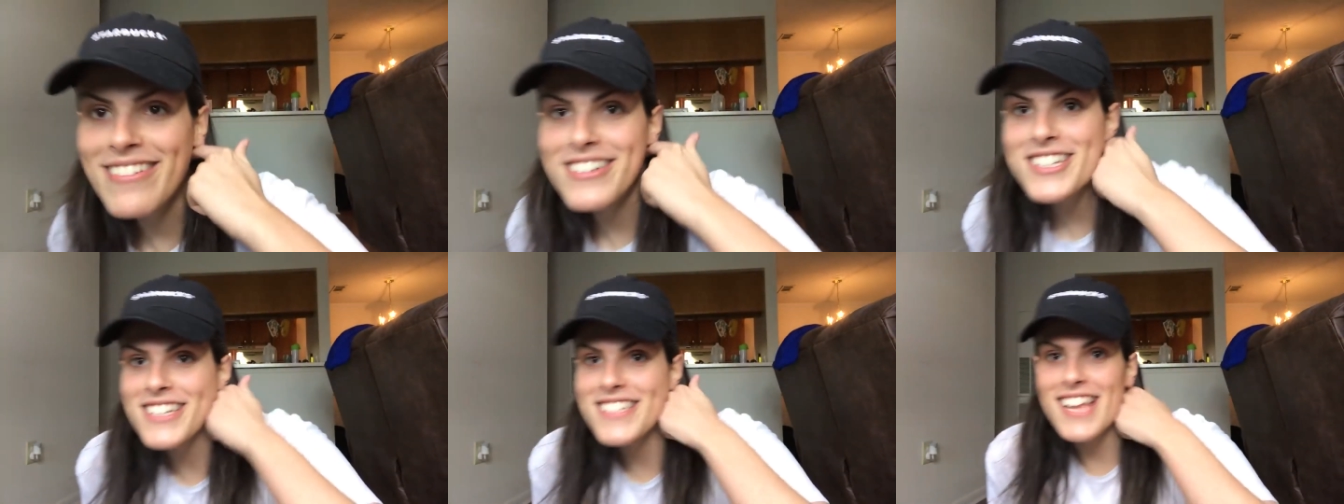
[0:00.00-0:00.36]

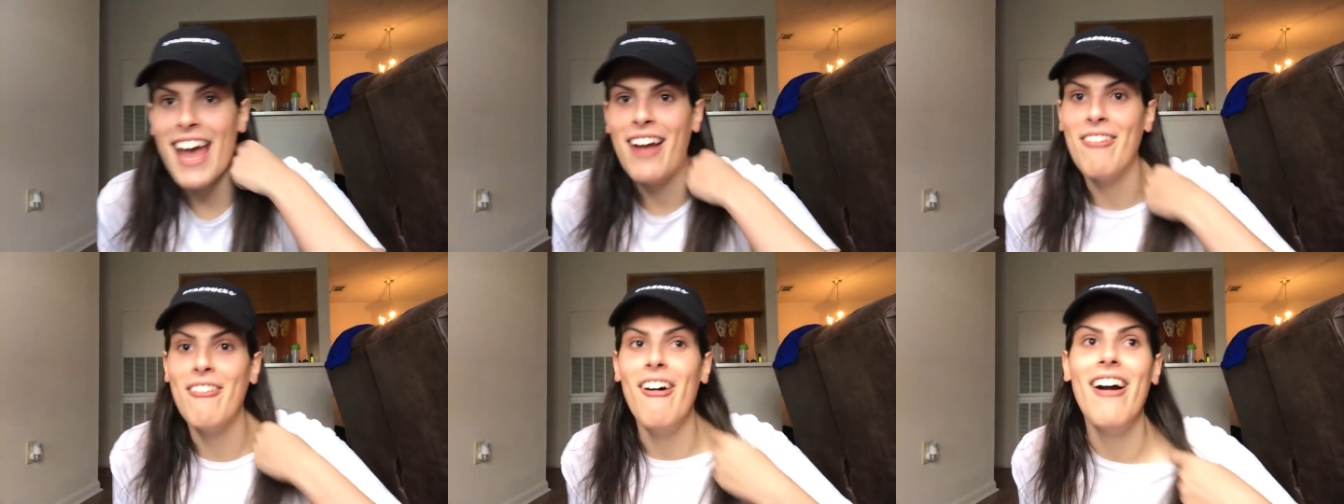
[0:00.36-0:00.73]
was just
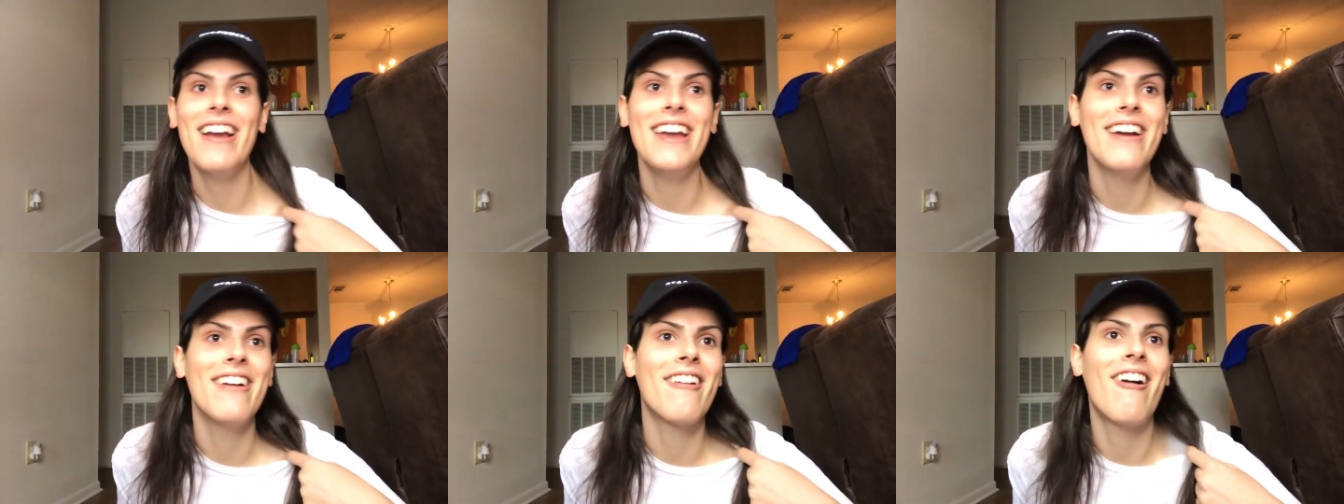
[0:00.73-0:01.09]
like
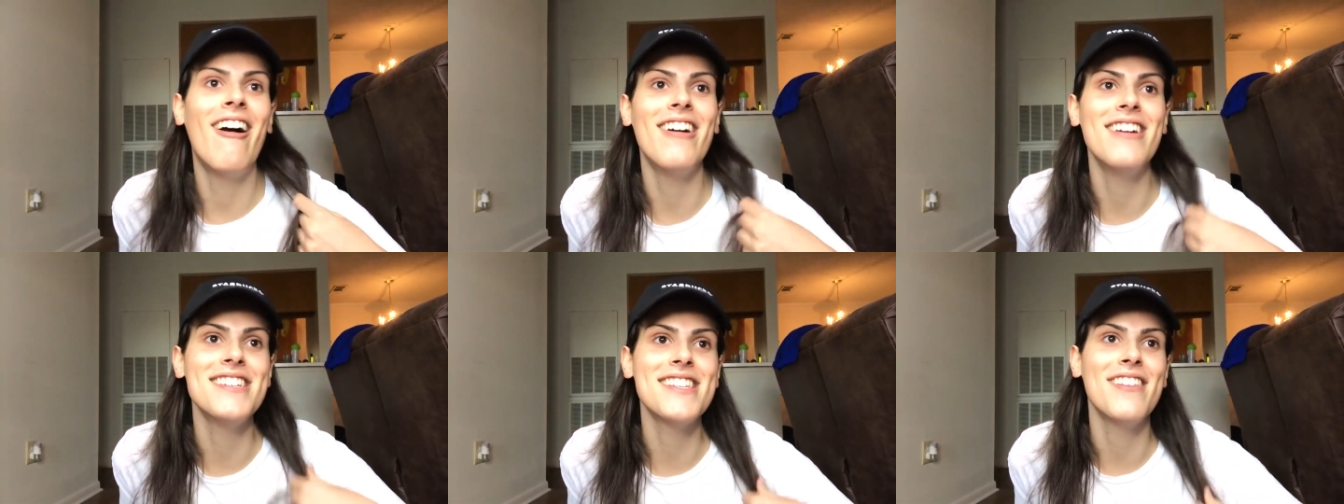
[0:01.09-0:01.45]
walking
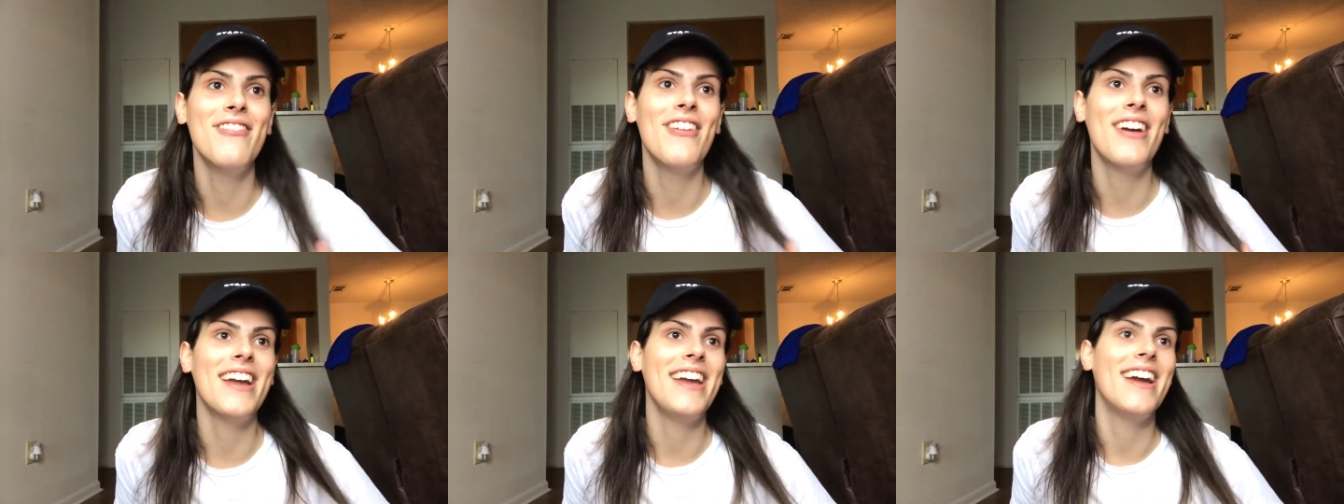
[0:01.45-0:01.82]
across the
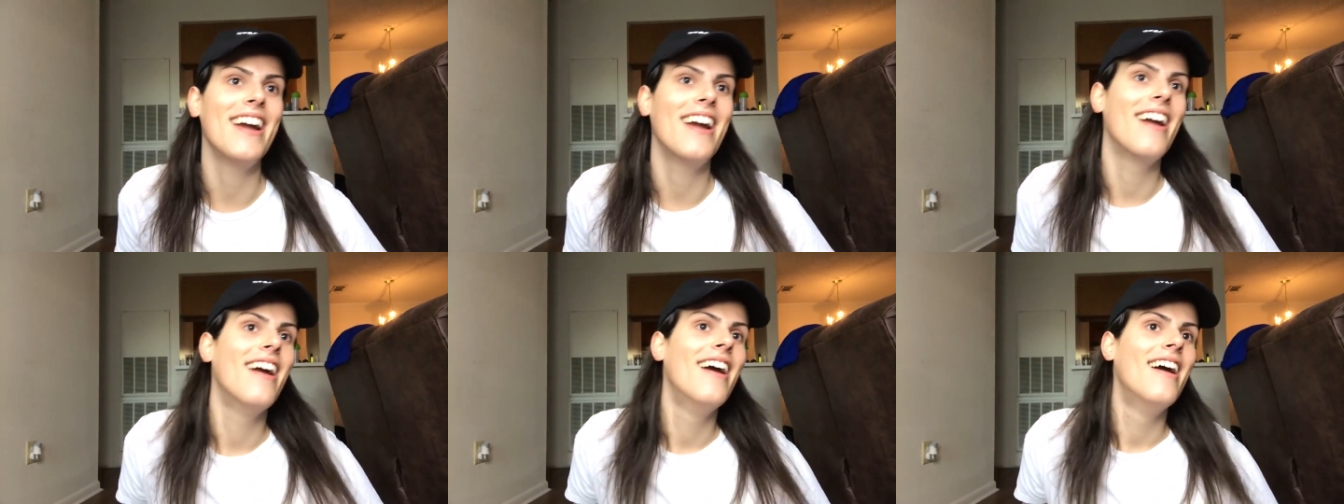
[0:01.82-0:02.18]
fucking,